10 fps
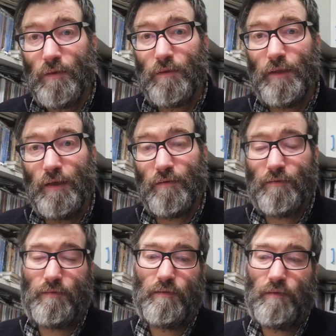
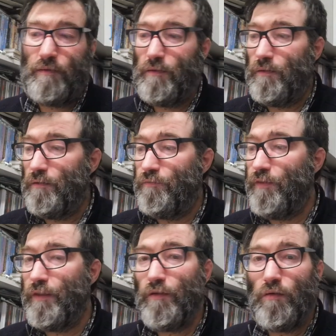this uh,
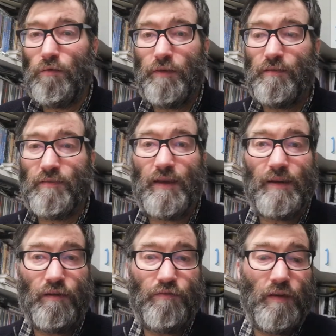video, this
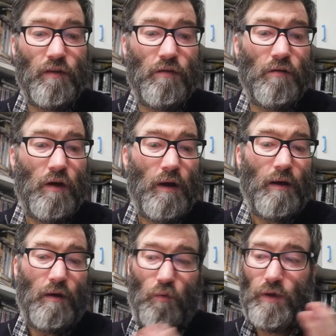Sunday video
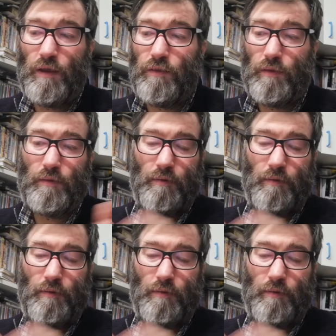with